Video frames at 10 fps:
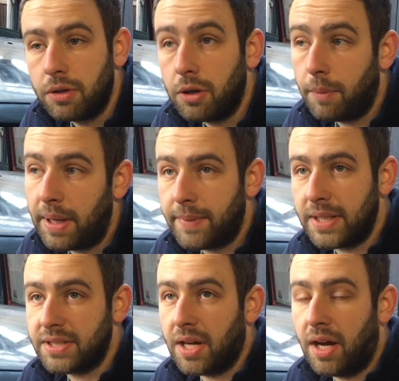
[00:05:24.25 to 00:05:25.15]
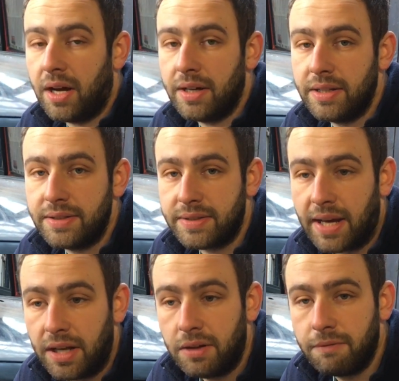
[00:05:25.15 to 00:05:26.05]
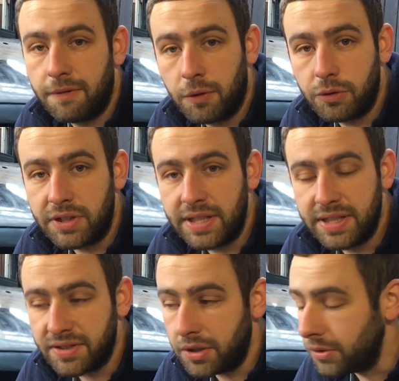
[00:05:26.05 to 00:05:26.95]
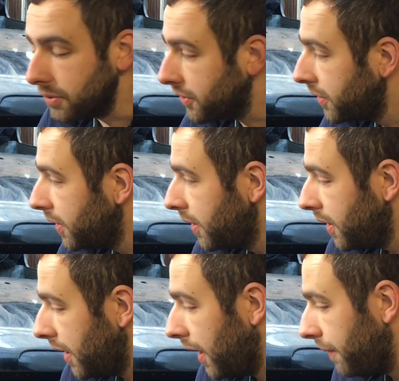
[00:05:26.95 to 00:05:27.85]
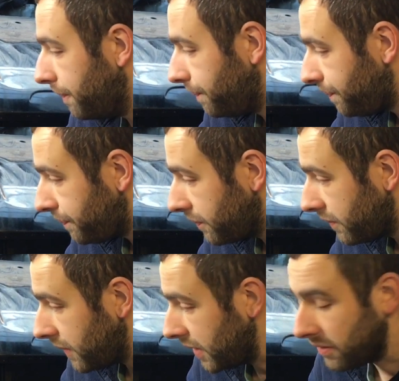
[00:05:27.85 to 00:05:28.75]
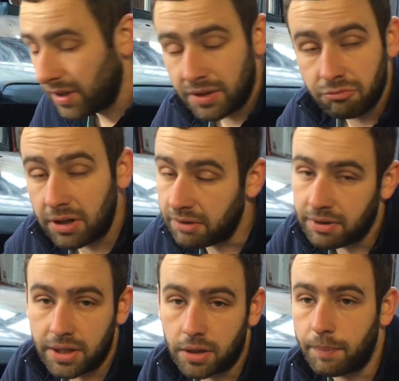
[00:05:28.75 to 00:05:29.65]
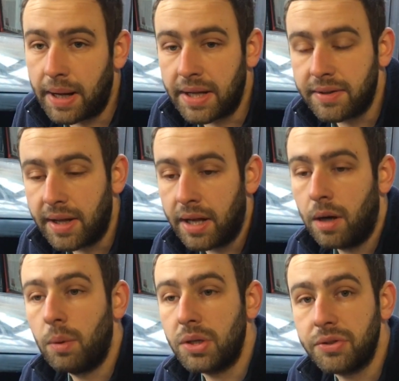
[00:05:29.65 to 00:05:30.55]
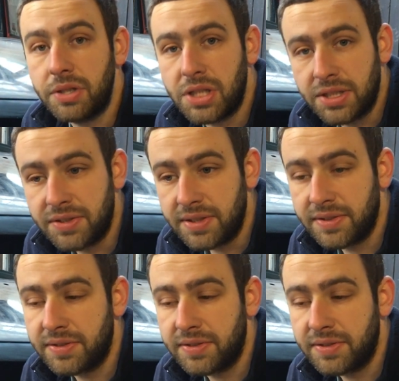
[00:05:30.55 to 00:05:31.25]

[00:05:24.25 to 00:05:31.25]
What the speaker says: You got to bear in mind this car is getting on for 40 years old. It's really not bad, and I want to do it justice.